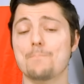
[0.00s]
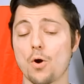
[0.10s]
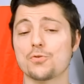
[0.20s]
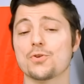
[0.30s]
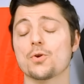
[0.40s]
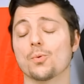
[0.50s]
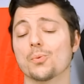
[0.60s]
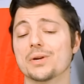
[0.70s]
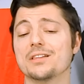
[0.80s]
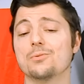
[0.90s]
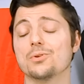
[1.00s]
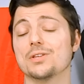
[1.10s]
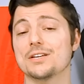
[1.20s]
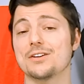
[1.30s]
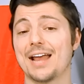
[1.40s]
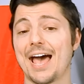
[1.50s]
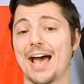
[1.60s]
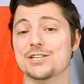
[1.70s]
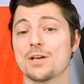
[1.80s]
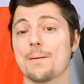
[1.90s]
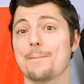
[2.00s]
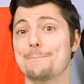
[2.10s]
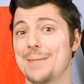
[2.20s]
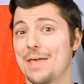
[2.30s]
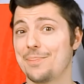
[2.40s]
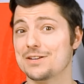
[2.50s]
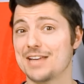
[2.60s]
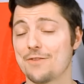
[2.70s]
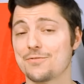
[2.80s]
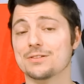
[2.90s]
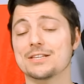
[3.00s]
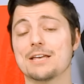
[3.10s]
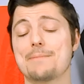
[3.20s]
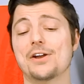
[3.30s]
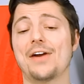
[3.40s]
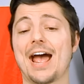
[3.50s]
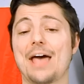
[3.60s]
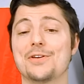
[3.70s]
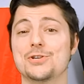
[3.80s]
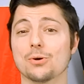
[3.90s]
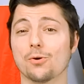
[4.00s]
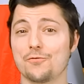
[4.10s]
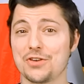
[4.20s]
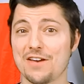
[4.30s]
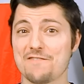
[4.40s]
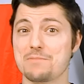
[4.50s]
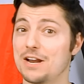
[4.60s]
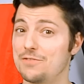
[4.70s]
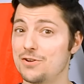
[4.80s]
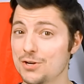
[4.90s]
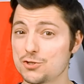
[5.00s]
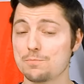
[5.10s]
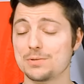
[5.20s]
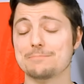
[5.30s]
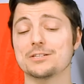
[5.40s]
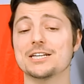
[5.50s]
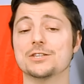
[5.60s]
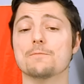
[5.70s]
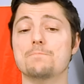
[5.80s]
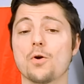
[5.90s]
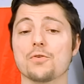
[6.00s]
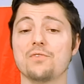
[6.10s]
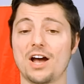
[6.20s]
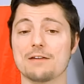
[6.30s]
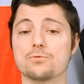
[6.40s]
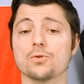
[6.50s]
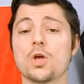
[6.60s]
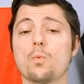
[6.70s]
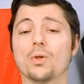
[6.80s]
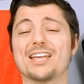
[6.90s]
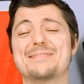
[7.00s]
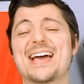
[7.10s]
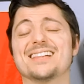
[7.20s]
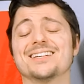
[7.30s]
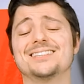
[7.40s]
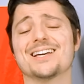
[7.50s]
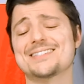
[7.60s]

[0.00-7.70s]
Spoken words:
Both really, really good ads. Mantha definitely a better ad than Dorofeev, but if you're in a super deep league, they're both viable. William Eklund